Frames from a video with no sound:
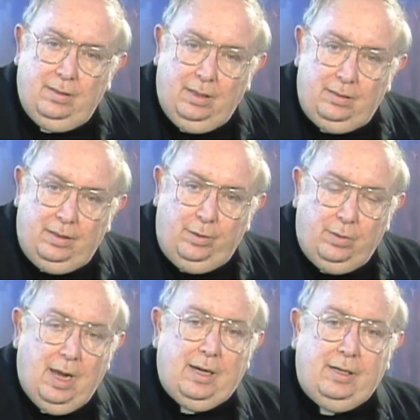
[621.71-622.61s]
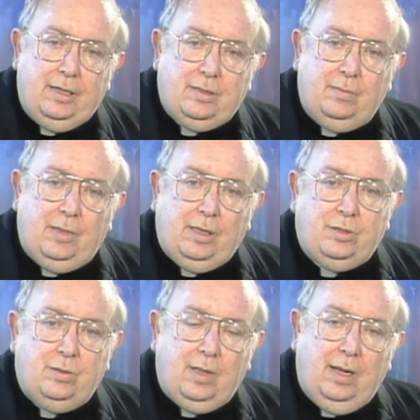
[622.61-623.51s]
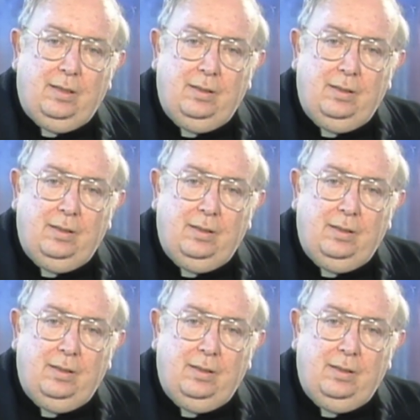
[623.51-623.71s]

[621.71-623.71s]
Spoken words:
and the New Catechism tells you that,